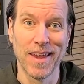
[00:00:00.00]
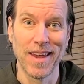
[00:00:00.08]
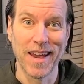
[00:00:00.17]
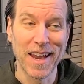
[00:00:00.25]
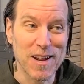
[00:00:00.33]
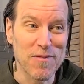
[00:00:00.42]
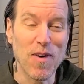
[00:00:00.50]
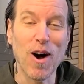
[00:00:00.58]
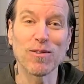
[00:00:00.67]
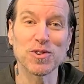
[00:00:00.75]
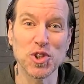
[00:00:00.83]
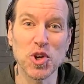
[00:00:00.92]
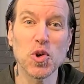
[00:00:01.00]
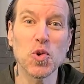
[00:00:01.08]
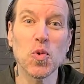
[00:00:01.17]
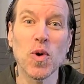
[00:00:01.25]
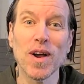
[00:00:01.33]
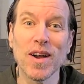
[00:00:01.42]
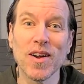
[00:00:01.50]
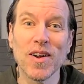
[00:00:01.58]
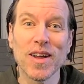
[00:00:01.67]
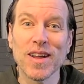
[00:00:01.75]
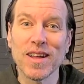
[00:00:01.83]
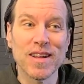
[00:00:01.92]
It involves you
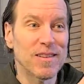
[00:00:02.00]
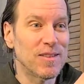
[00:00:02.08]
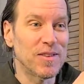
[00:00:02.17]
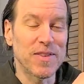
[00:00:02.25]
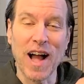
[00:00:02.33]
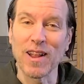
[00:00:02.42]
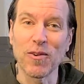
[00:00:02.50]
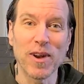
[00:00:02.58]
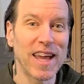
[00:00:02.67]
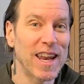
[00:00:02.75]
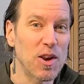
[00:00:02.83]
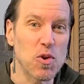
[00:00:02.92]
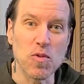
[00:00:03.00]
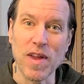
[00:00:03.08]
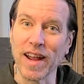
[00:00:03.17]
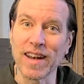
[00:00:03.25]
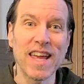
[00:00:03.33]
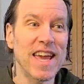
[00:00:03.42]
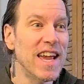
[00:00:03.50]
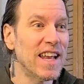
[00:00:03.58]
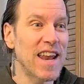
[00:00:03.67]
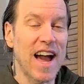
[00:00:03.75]
not learning any new technique,